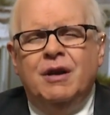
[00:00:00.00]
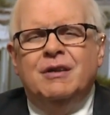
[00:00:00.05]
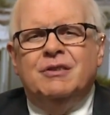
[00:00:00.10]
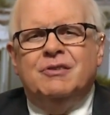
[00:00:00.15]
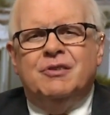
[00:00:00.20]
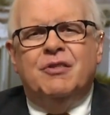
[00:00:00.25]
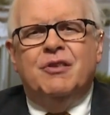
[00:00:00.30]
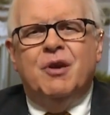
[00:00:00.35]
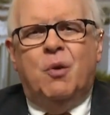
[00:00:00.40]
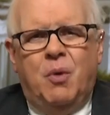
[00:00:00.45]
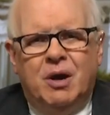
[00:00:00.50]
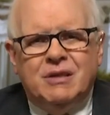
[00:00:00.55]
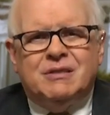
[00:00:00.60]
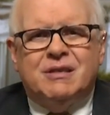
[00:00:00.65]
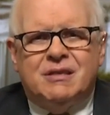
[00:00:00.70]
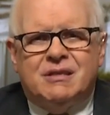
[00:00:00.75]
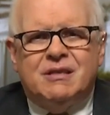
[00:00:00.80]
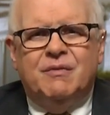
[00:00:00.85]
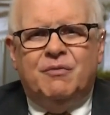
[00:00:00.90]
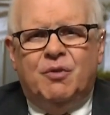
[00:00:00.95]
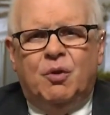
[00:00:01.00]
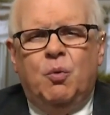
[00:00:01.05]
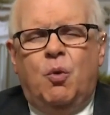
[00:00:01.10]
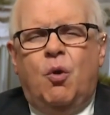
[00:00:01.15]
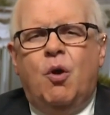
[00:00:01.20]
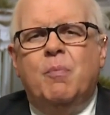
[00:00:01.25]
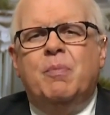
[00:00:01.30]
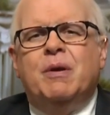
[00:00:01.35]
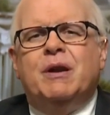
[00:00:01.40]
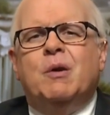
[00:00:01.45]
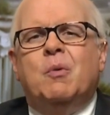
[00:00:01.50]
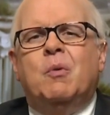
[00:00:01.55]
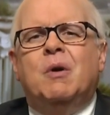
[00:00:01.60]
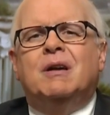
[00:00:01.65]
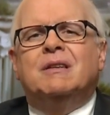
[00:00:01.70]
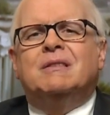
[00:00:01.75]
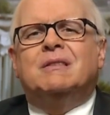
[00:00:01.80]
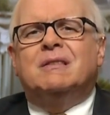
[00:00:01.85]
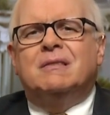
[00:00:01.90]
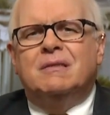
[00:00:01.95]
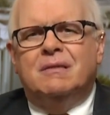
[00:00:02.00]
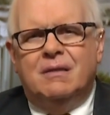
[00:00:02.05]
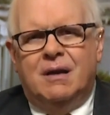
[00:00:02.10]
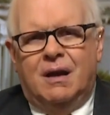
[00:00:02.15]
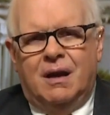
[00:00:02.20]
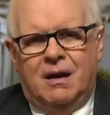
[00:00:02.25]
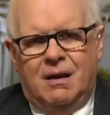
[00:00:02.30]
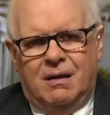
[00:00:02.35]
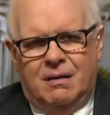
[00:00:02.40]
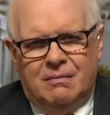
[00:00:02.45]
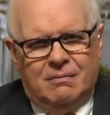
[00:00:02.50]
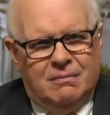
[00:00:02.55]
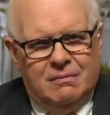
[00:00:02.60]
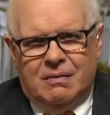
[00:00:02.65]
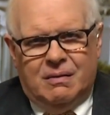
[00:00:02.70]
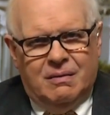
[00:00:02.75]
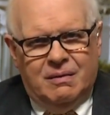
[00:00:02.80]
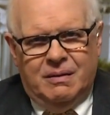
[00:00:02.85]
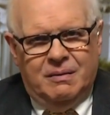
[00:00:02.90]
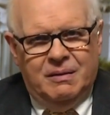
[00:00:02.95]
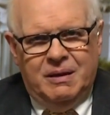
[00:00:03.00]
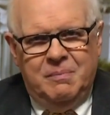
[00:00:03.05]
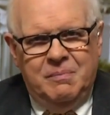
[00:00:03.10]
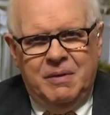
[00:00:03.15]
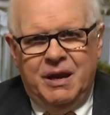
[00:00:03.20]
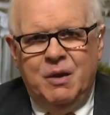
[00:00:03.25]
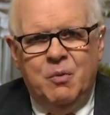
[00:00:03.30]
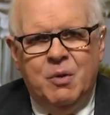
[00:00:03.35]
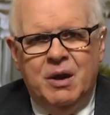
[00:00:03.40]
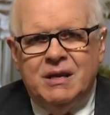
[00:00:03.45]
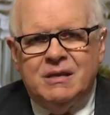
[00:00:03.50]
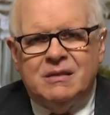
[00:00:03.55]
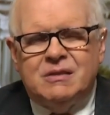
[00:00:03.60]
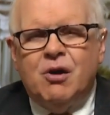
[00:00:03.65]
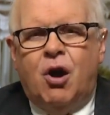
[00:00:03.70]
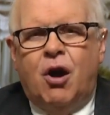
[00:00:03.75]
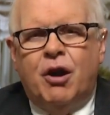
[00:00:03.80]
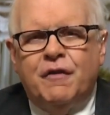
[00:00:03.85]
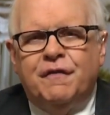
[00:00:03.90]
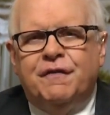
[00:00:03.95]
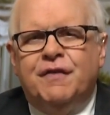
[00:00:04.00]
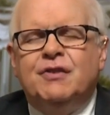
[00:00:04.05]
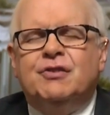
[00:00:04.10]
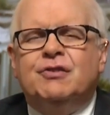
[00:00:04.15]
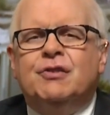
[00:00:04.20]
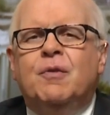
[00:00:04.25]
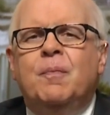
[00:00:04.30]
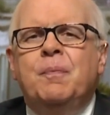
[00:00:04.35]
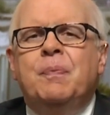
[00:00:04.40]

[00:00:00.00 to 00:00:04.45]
So there was a civil war, but it was, in many ways, artificial.